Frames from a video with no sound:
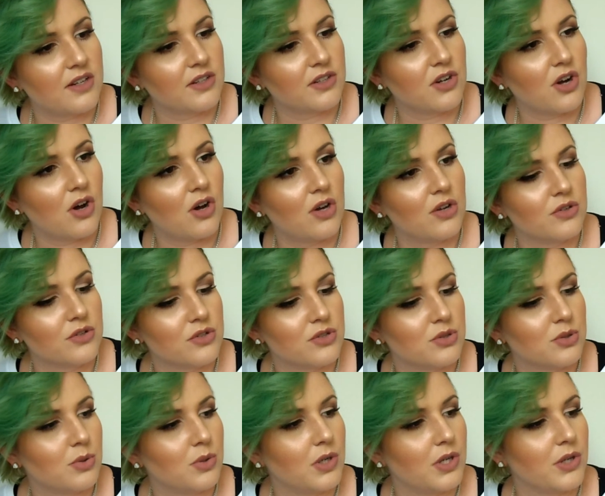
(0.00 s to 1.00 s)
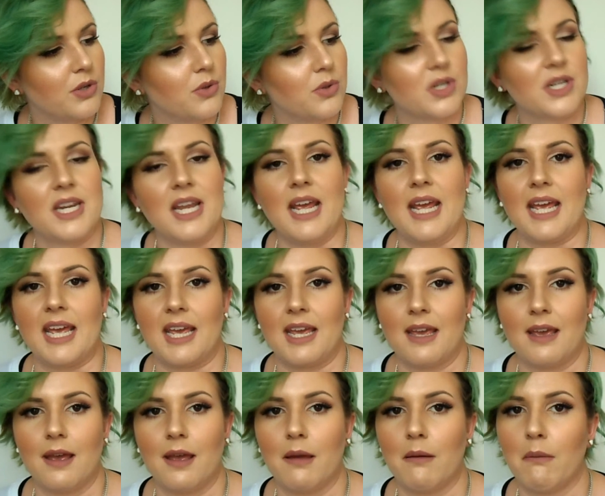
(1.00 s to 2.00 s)
how to contour your
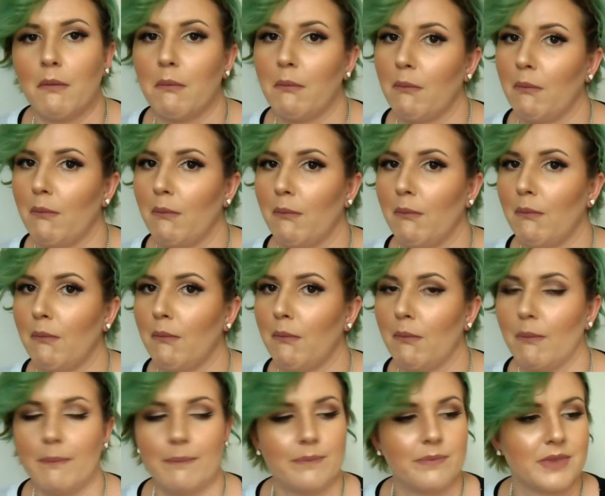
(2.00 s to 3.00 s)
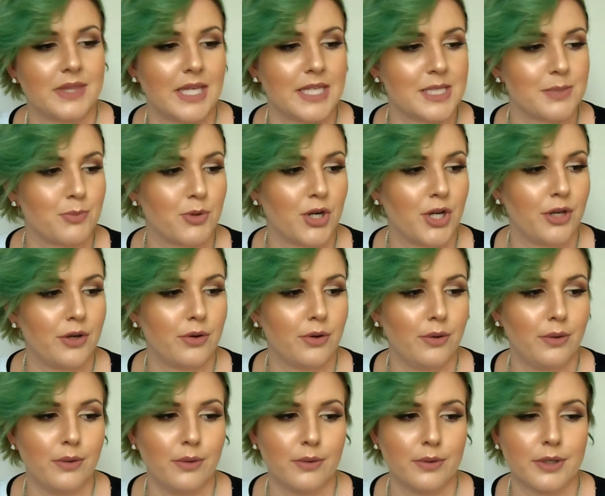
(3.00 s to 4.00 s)
neck. That's pretty
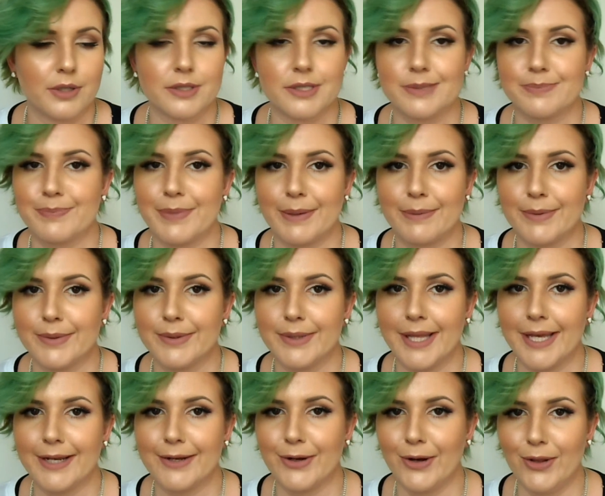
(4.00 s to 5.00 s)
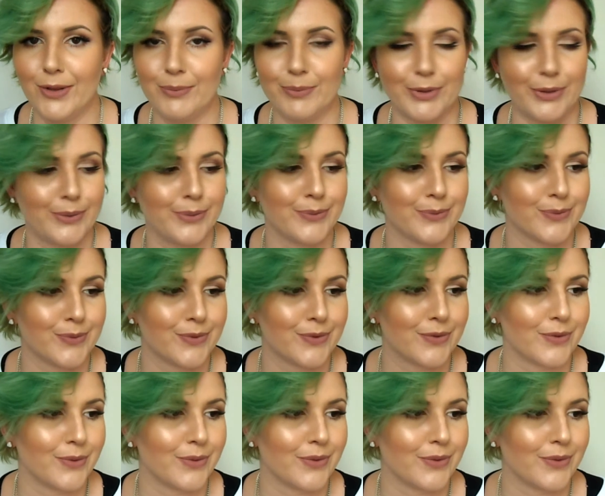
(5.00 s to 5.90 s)
cool, because people like collarbones.